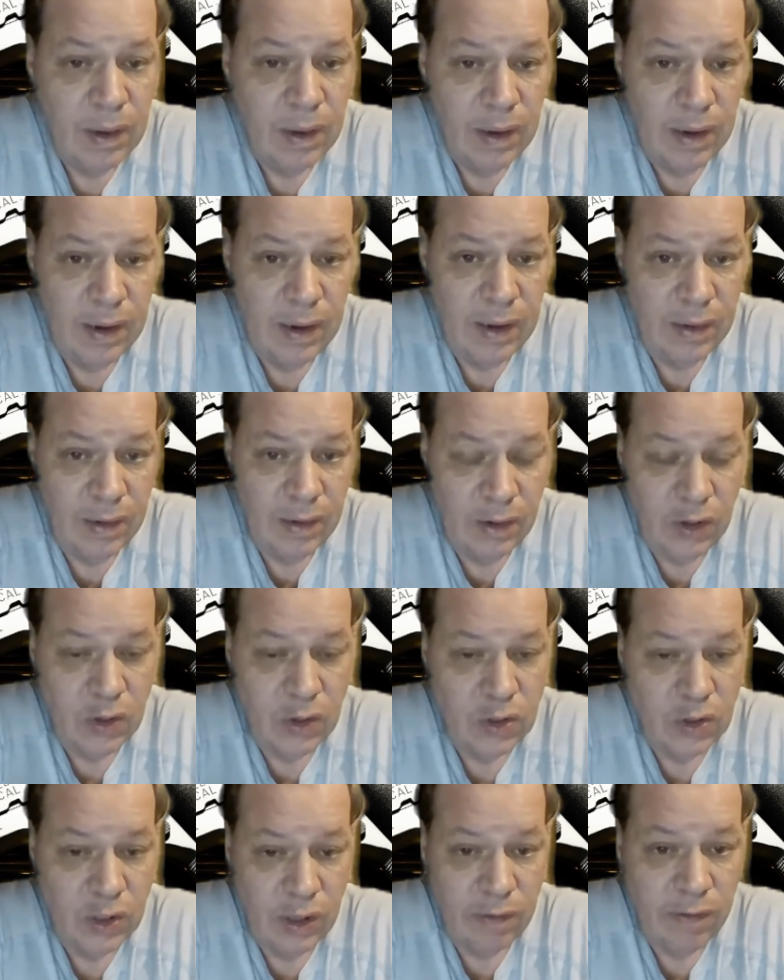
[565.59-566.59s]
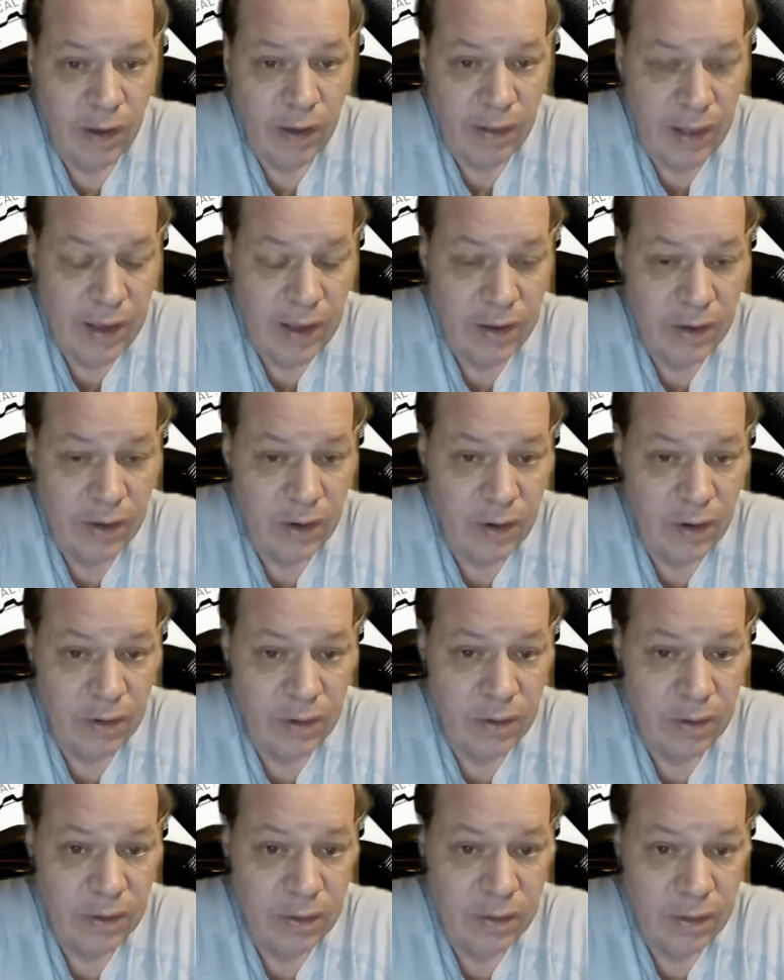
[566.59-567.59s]
And then usually they find that
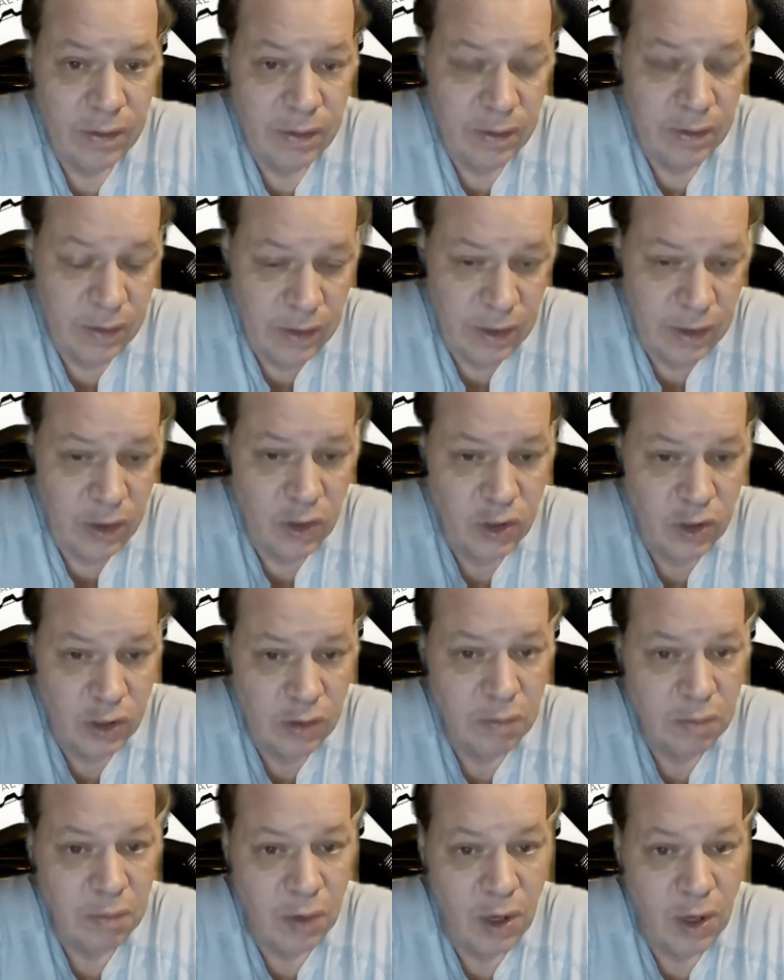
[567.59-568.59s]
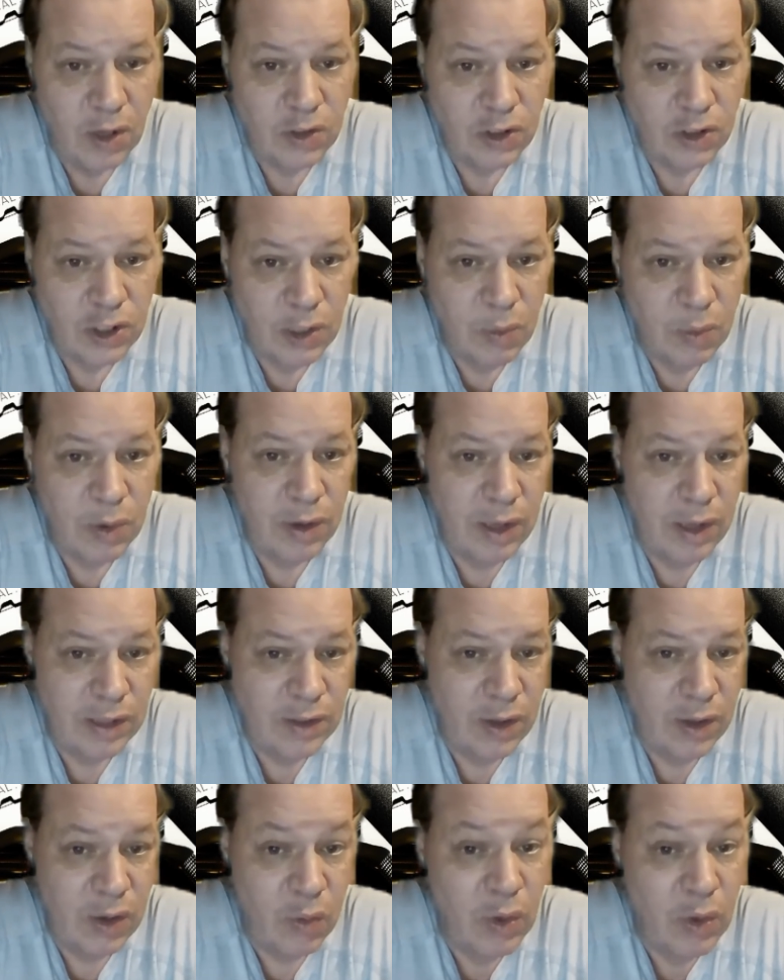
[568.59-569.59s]
gun, and it usually belongs to someone, and that's
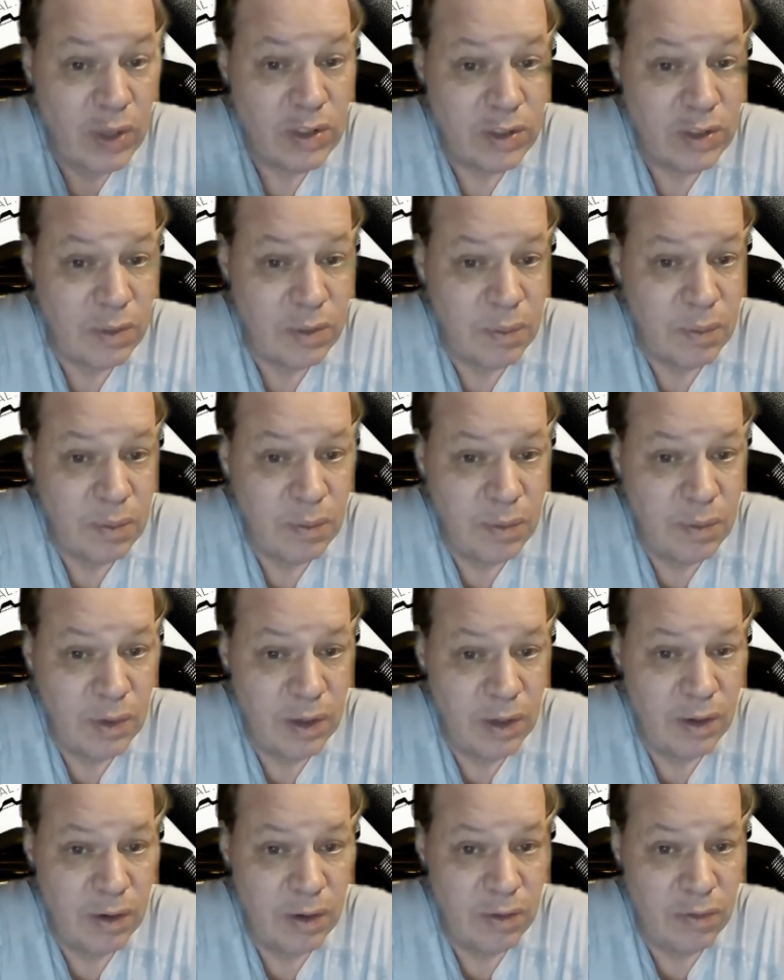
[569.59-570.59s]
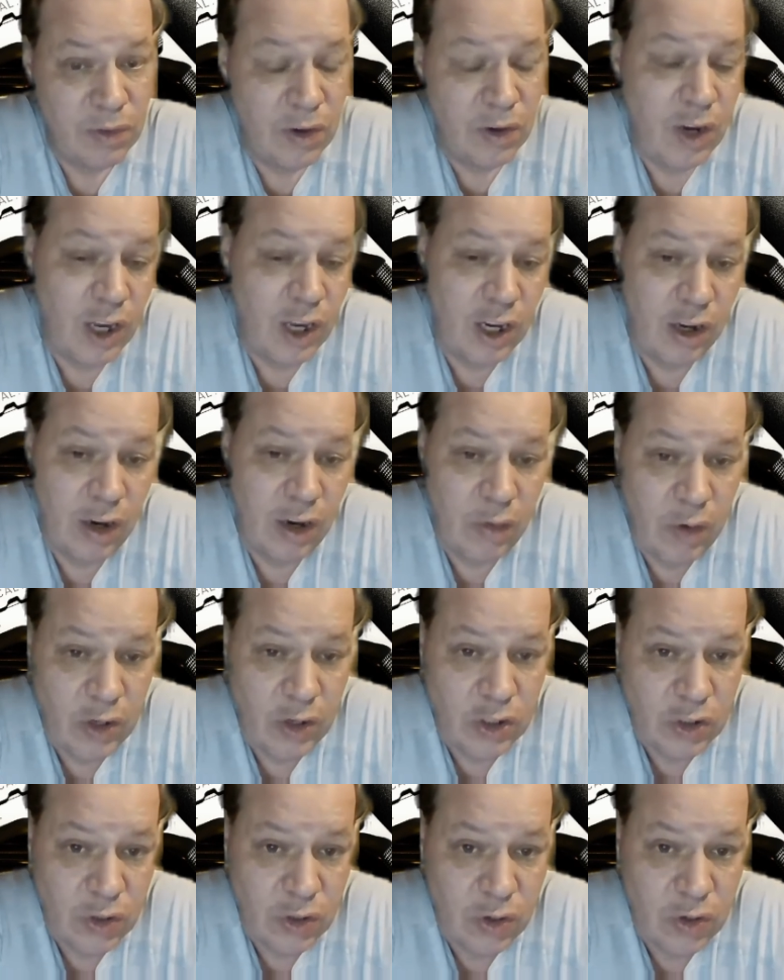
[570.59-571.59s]
how they arrest them. If you're not going to get
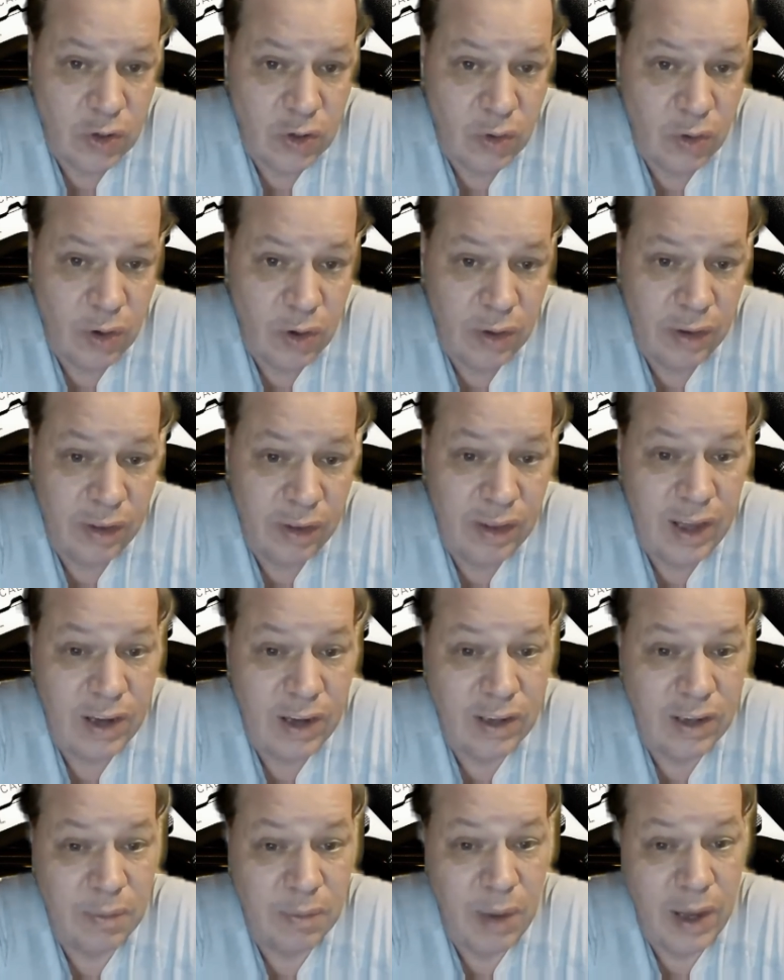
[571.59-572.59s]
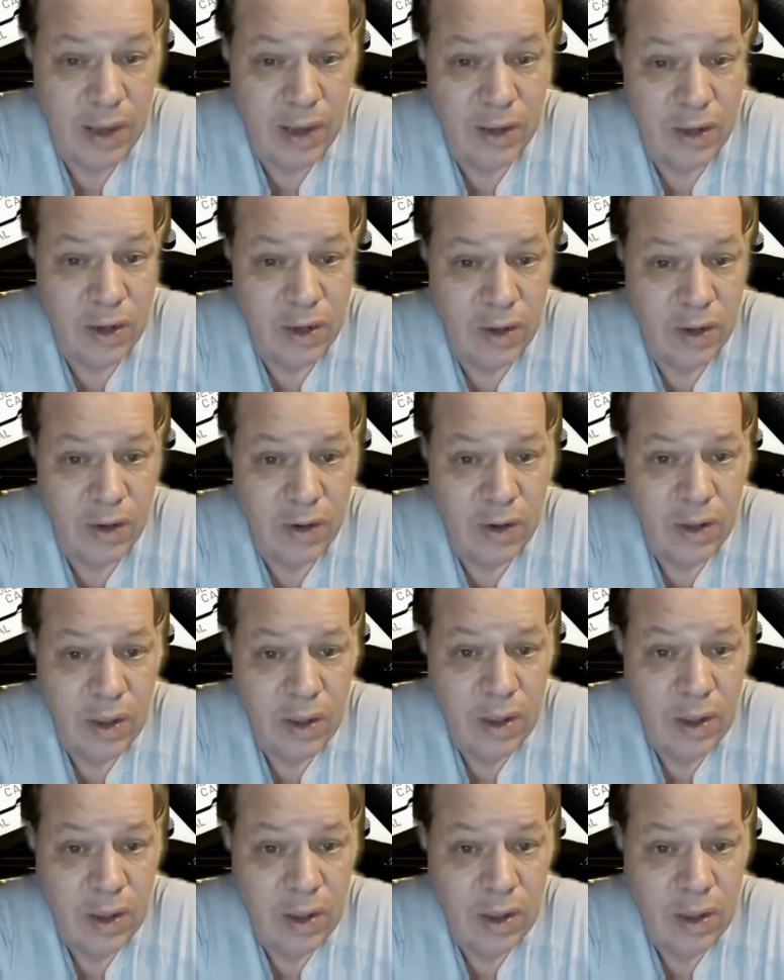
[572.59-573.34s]
registered or anything like that to buy a gun,